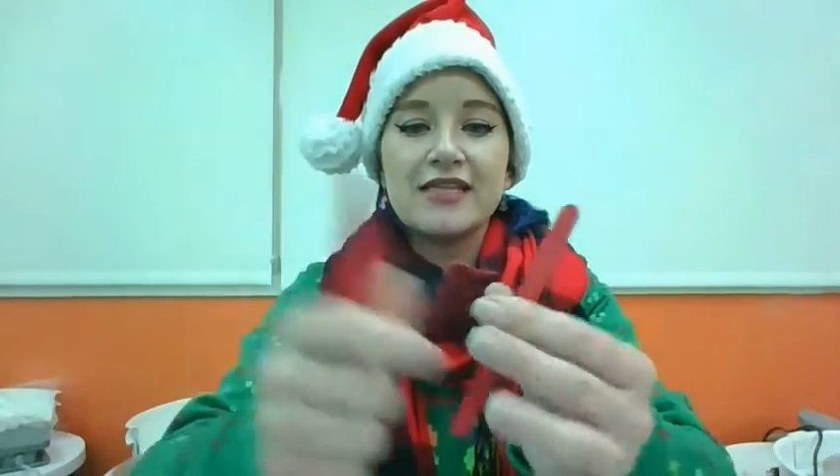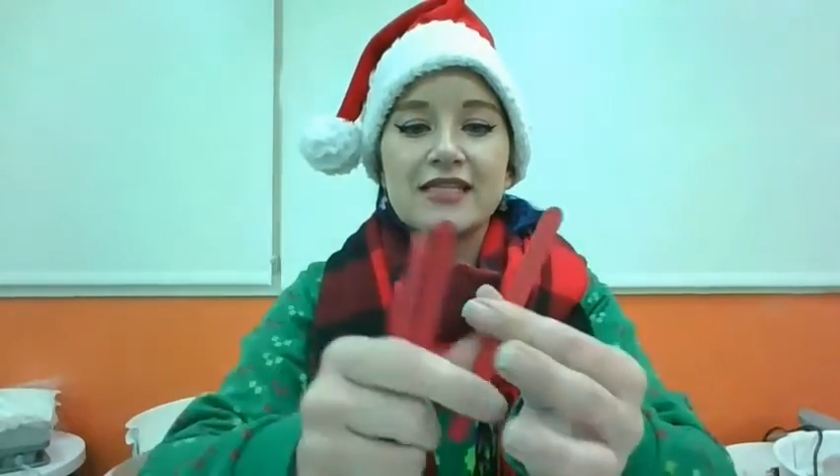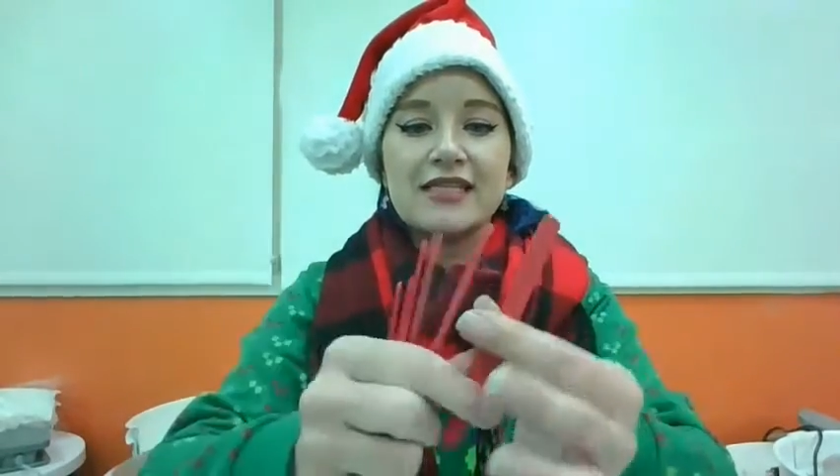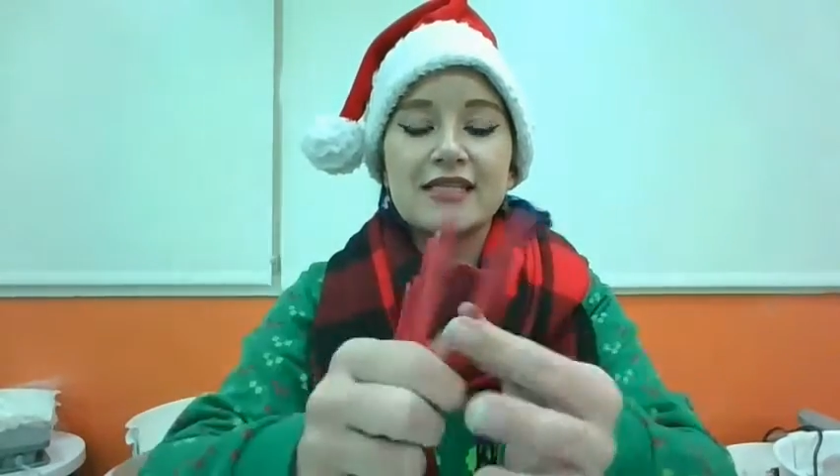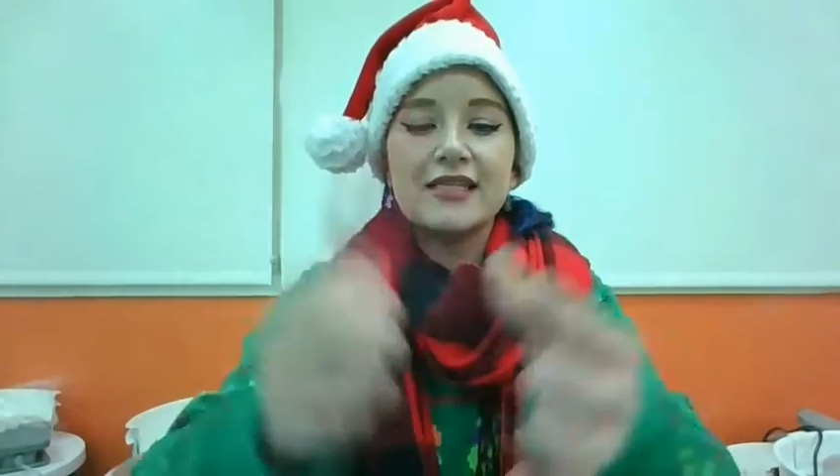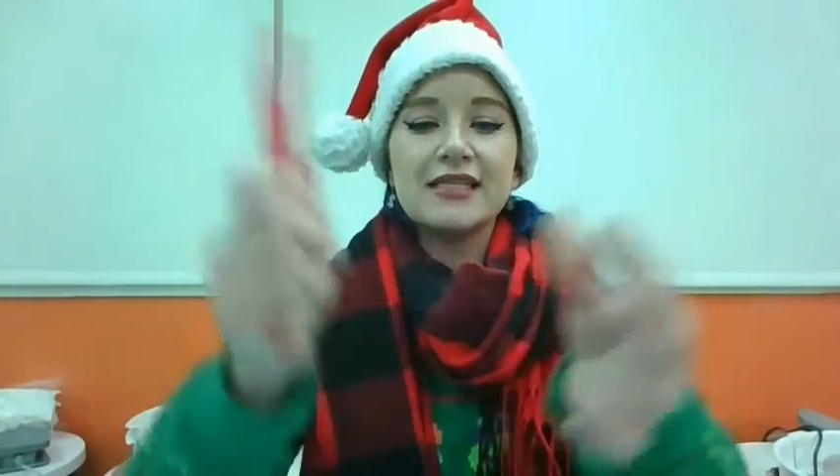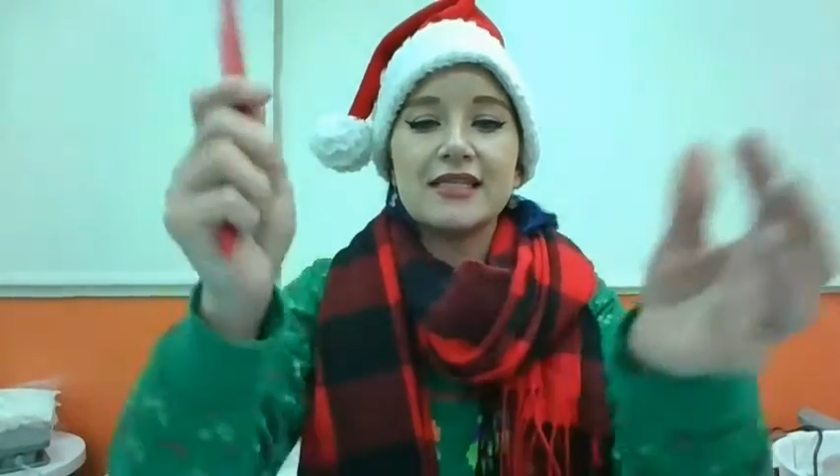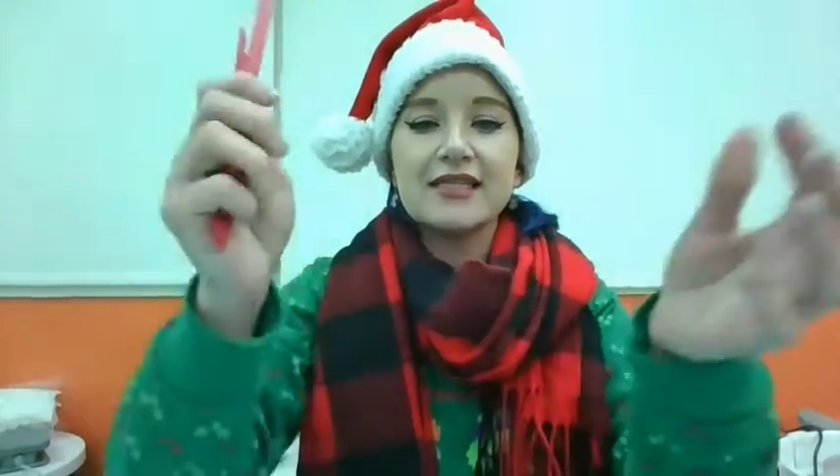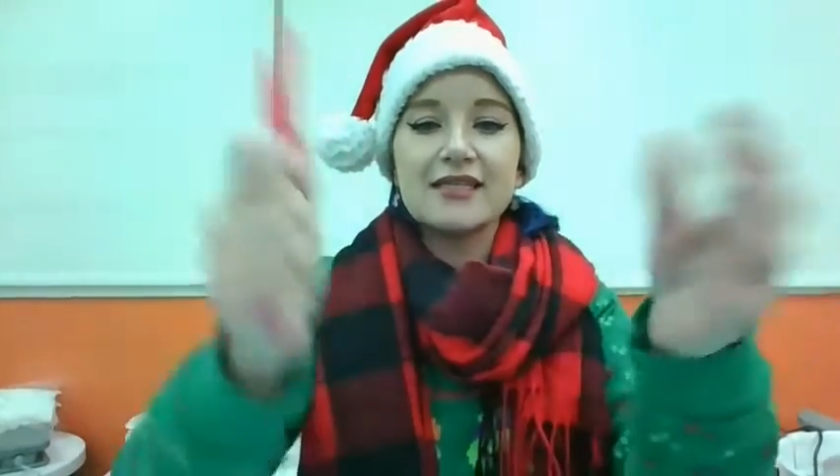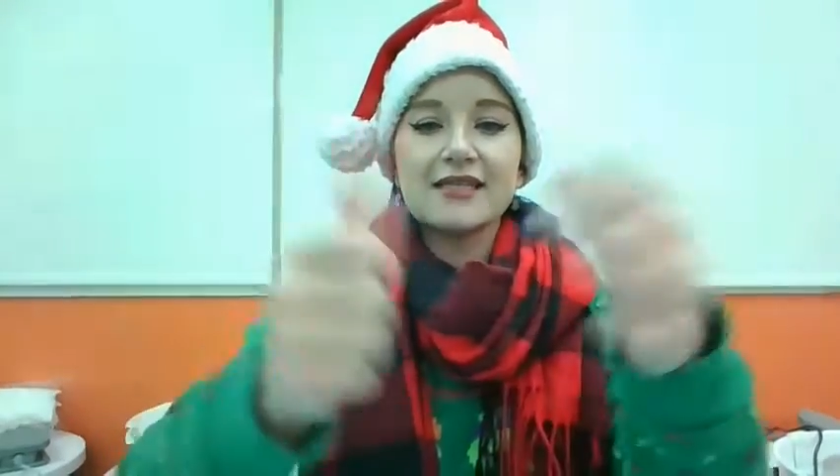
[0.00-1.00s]
and
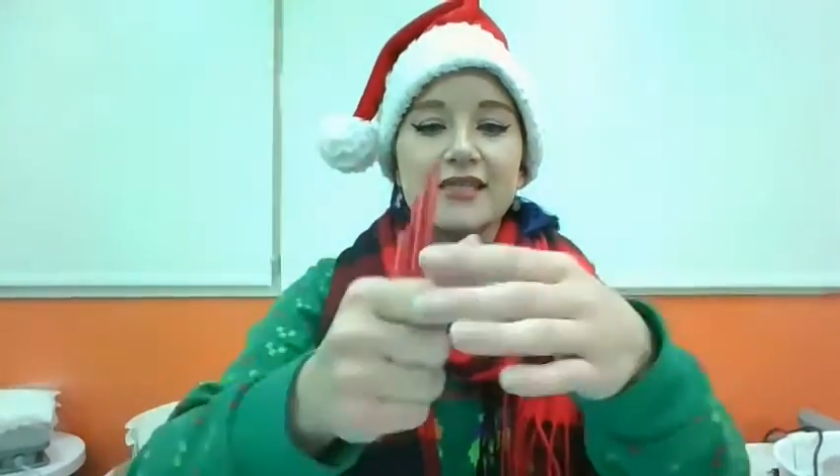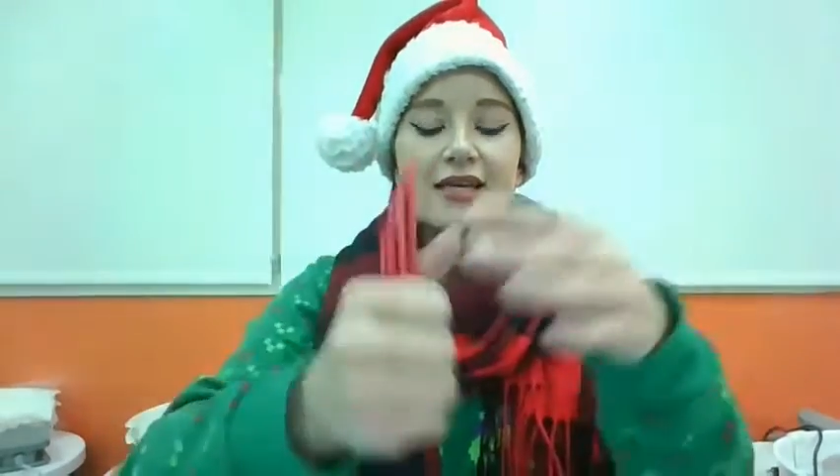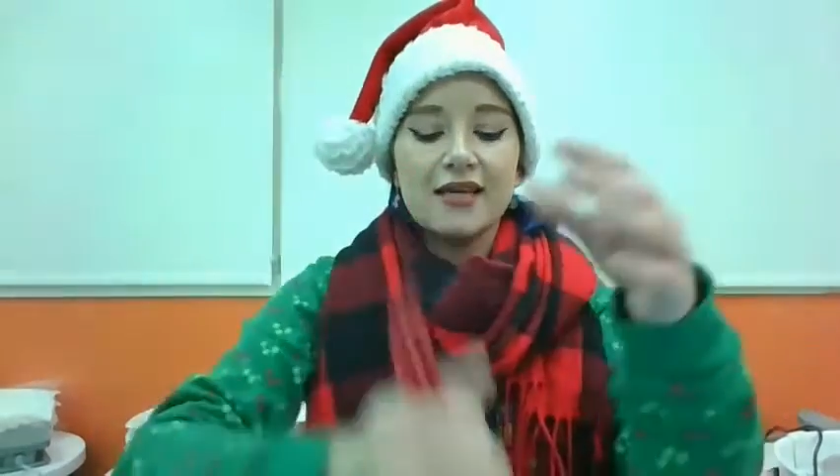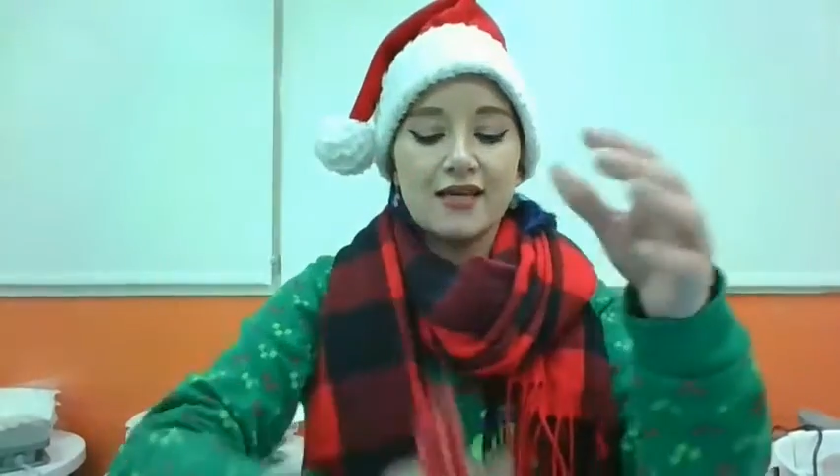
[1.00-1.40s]
6